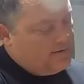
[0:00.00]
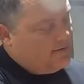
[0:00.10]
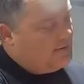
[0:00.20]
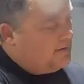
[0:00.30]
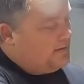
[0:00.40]

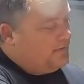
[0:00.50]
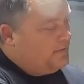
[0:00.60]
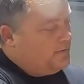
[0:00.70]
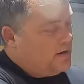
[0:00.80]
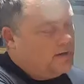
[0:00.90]
and
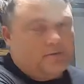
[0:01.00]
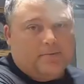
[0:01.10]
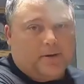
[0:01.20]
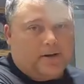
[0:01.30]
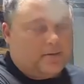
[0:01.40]
under
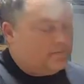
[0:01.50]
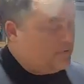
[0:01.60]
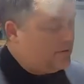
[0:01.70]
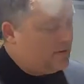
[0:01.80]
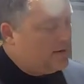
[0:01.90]
the bottom.
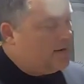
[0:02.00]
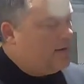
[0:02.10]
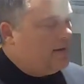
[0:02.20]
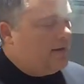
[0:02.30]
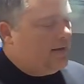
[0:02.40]

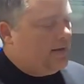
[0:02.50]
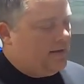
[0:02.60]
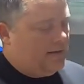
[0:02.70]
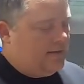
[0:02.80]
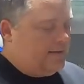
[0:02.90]

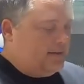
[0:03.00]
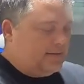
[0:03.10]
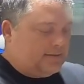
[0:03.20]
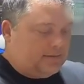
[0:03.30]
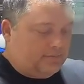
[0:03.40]
And
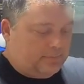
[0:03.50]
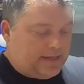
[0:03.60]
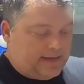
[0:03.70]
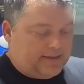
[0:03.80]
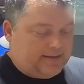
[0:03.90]
this
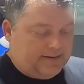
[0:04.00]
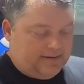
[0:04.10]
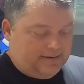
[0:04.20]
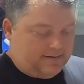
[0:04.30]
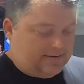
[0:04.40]
black thing
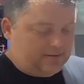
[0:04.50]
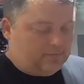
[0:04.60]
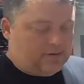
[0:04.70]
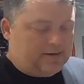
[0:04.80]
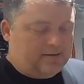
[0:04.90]
here and this
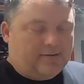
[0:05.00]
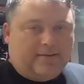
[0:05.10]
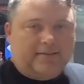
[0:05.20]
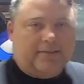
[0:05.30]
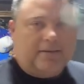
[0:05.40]
wire
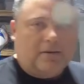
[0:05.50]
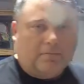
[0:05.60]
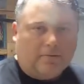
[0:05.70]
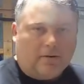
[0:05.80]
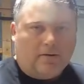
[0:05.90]
is the
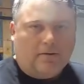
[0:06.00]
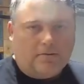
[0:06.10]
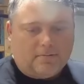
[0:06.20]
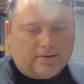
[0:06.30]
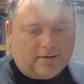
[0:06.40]

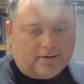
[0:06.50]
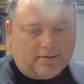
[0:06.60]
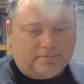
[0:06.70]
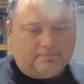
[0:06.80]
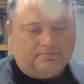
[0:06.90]

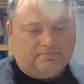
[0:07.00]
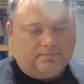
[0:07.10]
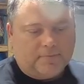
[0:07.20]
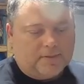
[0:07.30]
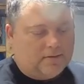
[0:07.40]
GoPro
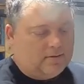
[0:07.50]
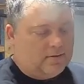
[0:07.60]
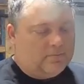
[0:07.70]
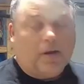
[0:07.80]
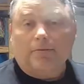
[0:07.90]

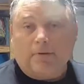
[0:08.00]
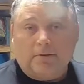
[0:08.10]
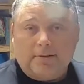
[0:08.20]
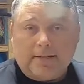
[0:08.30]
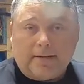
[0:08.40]

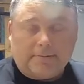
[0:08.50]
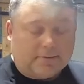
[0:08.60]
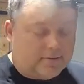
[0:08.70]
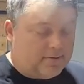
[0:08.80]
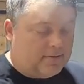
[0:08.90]
microphone
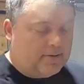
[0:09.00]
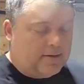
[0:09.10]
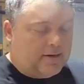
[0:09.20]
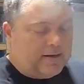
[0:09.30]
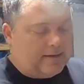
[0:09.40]
adapter.
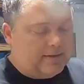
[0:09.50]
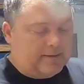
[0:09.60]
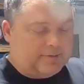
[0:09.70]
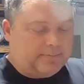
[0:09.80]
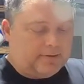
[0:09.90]
And then
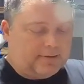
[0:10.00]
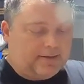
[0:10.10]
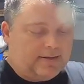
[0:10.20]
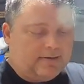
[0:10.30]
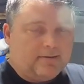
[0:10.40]
this plug
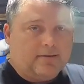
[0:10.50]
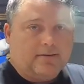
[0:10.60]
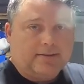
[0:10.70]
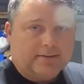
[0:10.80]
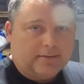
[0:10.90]
here
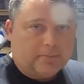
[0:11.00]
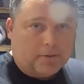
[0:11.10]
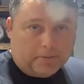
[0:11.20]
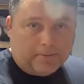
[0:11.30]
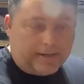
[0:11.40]
is the
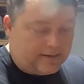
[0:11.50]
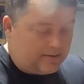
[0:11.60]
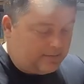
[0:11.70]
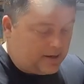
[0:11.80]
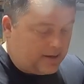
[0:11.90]
Purple
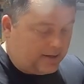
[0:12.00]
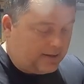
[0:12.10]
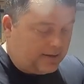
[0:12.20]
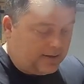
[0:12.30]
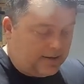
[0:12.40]
Panda
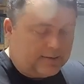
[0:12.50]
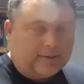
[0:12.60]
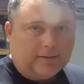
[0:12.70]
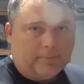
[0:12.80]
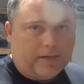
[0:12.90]
mic. It's
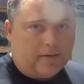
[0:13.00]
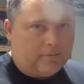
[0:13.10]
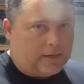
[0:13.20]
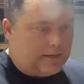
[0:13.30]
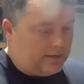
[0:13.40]
a lapel
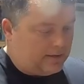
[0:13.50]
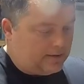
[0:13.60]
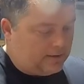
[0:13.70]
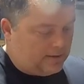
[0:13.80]
mic.